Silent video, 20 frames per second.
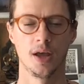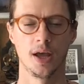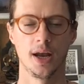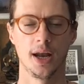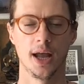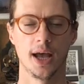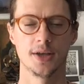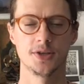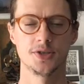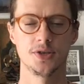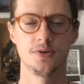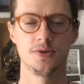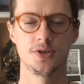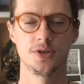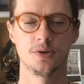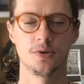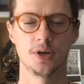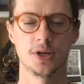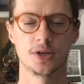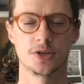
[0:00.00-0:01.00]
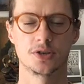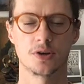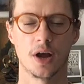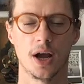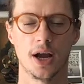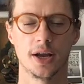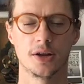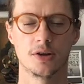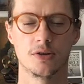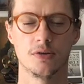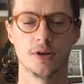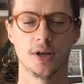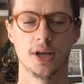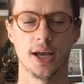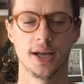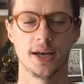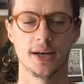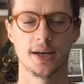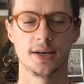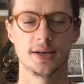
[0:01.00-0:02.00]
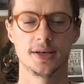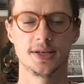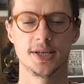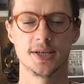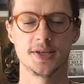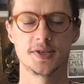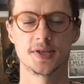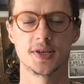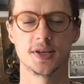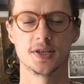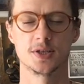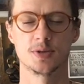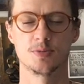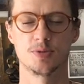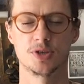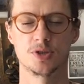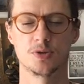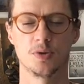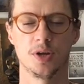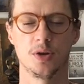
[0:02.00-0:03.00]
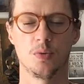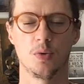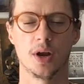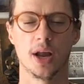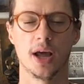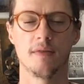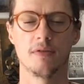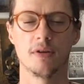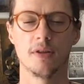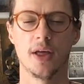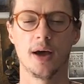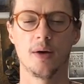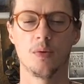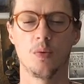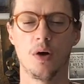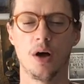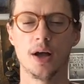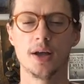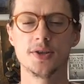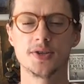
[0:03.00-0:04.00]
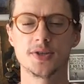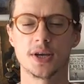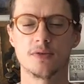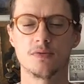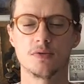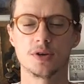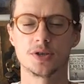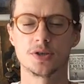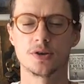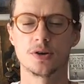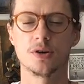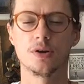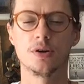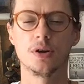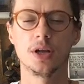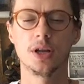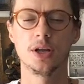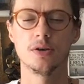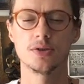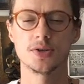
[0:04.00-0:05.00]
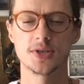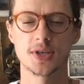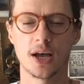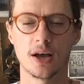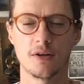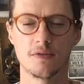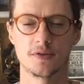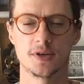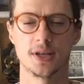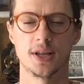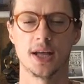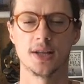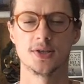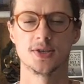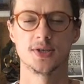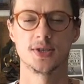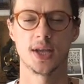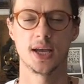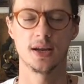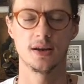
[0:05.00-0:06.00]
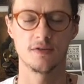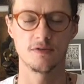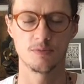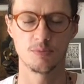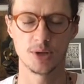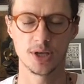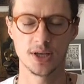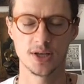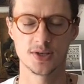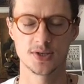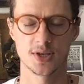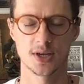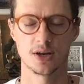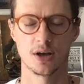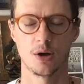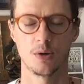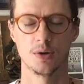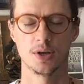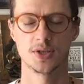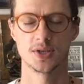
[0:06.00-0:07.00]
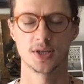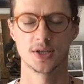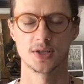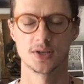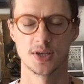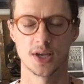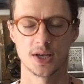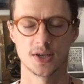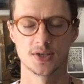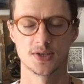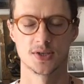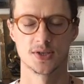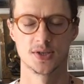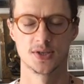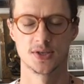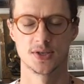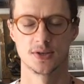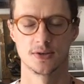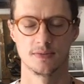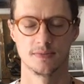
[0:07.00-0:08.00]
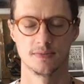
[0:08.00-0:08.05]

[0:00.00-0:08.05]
And as you do it, try to create distance between whatever that was and returning yourself to that state of peace that always exists.